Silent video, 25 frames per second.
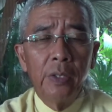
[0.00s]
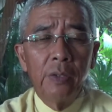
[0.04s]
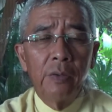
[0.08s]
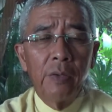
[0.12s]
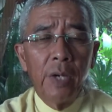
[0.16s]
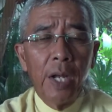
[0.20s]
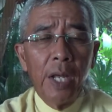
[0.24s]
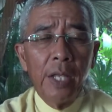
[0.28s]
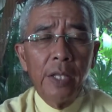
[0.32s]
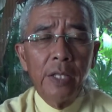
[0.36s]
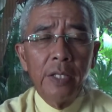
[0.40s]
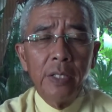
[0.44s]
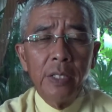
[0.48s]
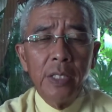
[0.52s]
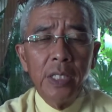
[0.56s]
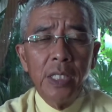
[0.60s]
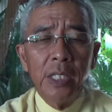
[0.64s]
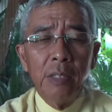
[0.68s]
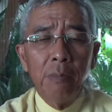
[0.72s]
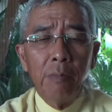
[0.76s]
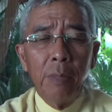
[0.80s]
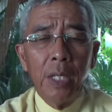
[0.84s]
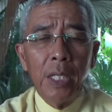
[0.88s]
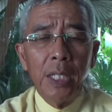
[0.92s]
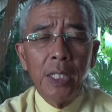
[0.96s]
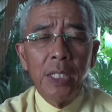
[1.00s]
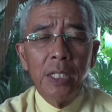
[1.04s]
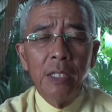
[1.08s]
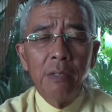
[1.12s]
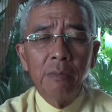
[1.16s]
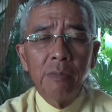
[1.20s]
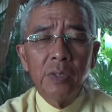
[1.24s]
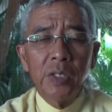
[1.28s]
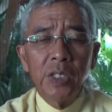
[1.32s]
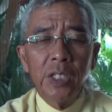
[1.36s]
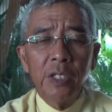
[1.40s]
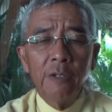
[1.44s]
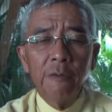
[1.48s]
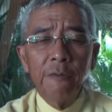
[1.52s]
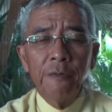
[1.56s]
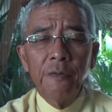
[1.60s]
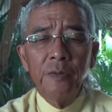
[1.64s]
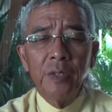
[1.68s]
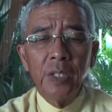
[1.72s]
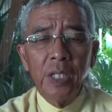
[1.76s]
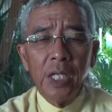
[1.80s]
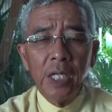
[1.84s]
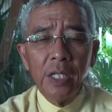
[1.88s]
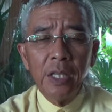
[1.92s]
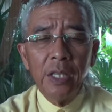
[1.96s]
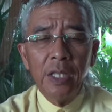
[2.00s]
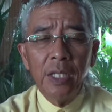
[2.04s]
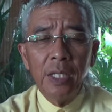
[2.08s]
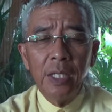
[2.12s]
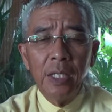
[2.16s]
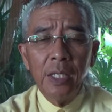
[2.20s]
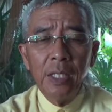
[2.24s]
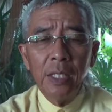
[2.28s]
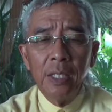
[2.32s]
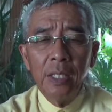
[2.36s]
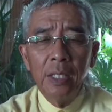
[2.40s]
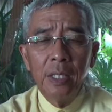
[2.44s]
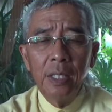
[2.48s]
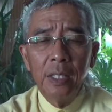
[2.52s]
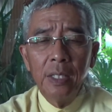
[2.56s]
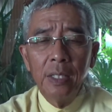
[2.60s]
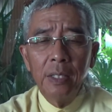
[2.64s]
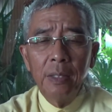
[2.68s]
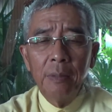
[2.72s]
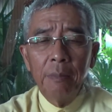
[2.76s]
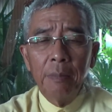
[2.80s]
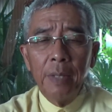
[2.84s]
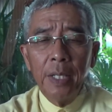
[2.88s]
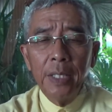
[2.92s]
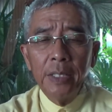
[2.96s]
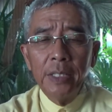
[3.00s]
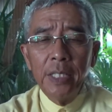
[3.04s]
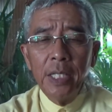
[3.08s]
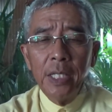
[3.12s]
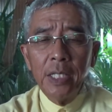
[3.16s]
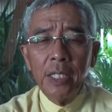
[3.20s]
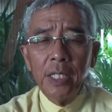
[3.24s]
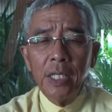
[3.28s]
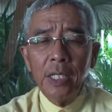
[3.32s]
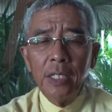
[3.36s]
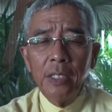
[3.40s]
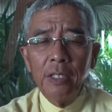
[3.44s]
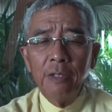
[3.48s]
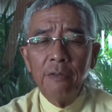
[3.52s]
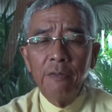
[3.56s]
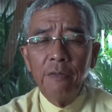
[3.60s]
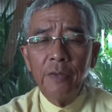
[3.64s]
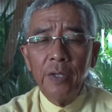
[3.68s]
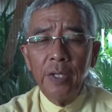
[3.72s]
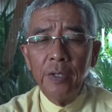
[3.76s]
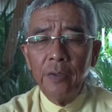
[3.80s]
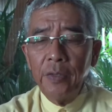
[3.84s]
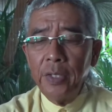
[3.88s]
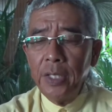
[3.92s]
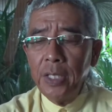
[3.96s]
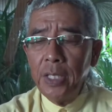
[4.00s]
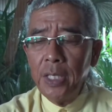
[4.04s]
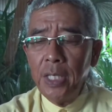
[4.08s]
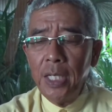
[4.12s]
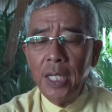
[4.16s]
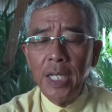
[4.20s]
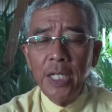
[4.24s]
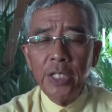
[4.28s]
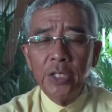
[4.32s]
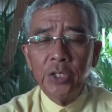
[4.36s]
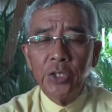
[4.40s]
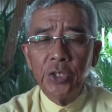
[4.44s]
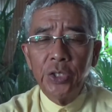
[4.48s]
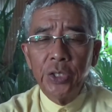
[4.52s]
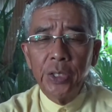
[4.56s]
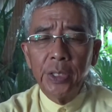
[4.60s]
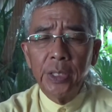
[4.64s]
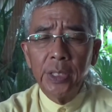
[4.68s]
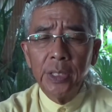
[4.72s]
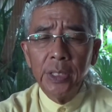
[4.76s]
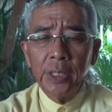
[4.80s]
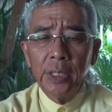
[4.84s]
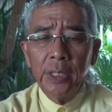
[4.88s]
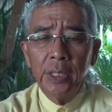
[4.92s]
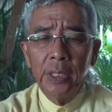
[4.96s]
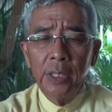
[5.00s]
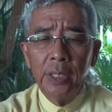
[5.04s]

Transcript: Rather, he made himself nothing by taking the very nature